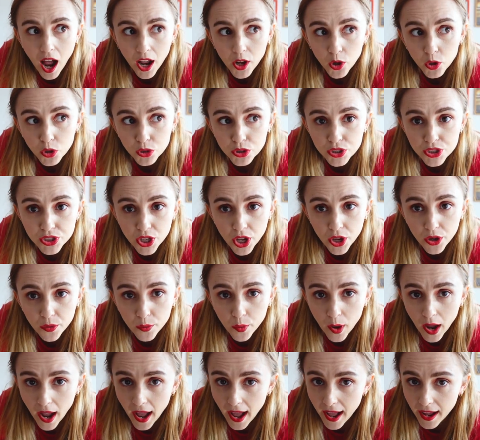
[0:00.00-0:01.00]
I
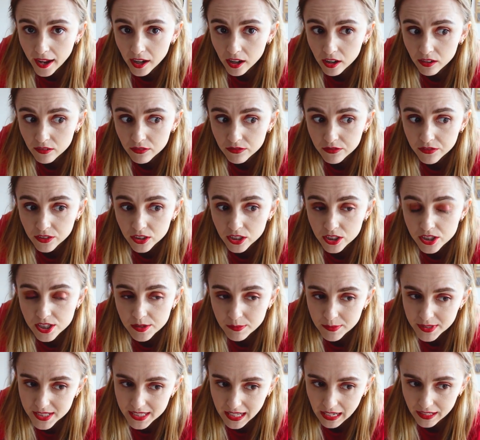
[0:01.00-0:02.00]
also have
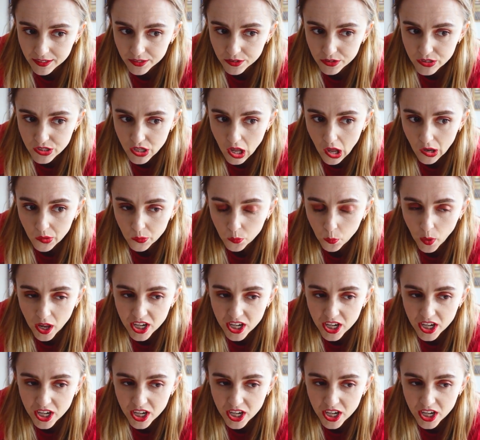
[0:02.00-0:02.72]
some sandals on,